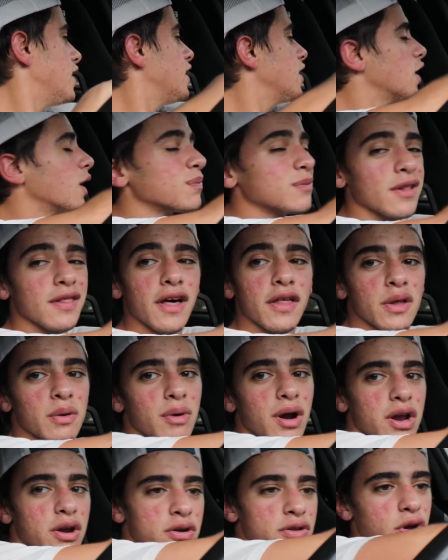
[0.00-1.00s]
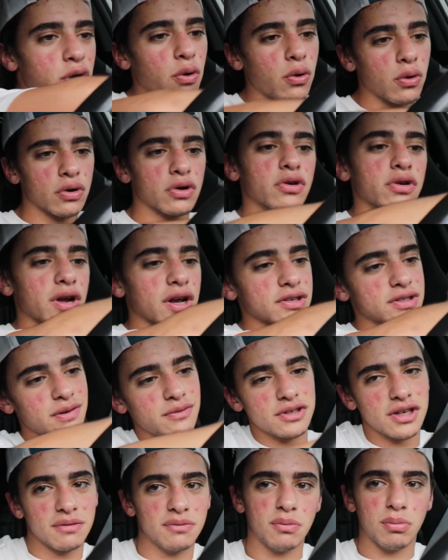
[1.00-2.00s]
eating up the leather right here in the corner because every
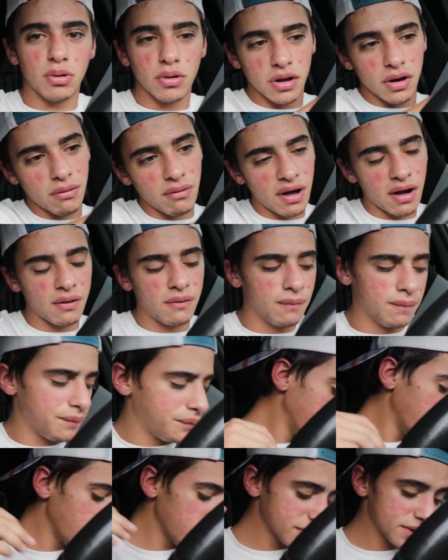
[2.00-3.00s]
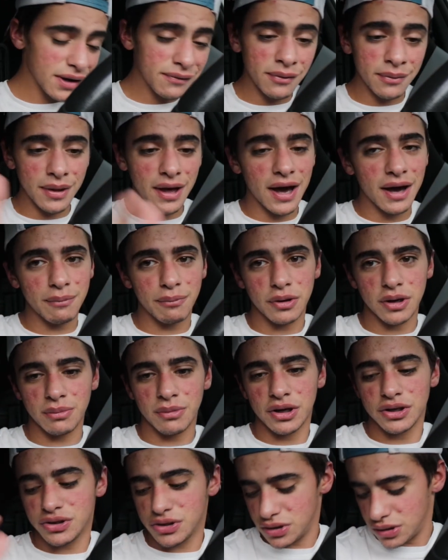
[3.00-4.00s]
time you pull it around. But except for that, pretty
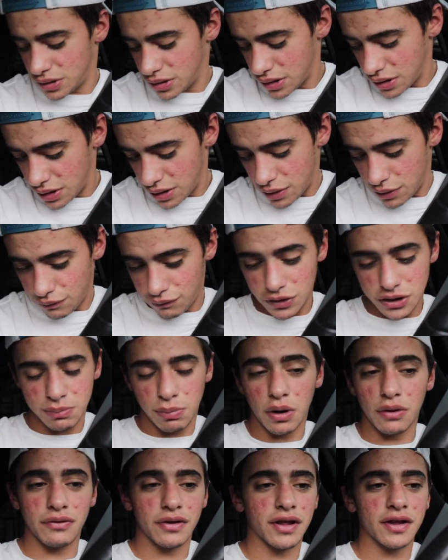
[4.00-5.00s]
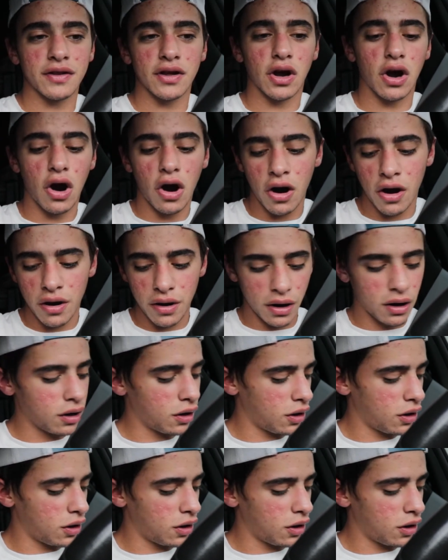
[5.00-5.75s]
much fits perfectly in the car.